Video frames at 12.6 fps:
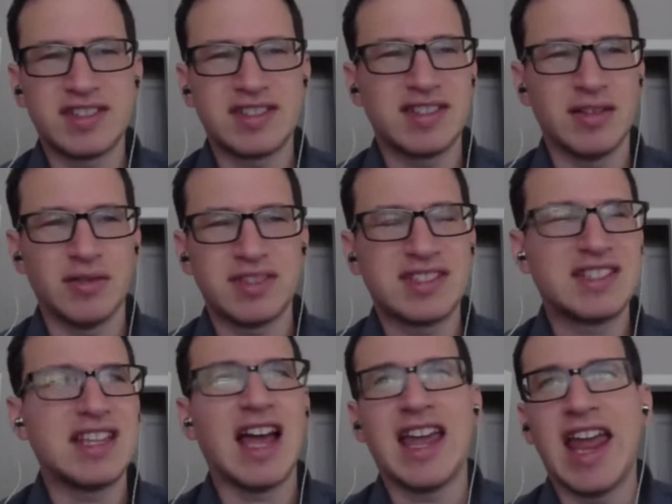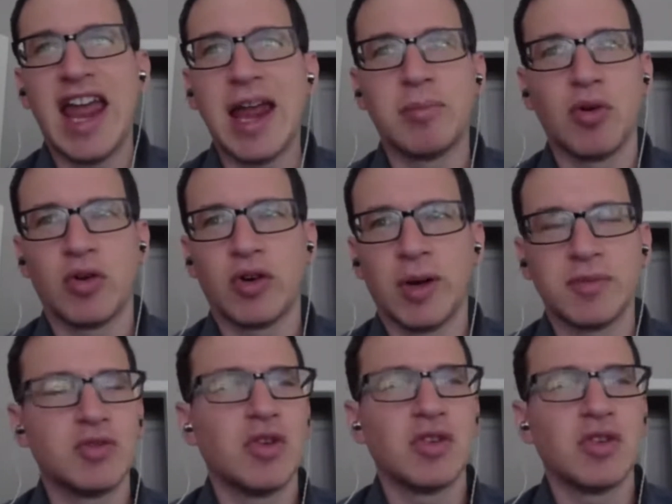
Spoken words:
these CIA programs.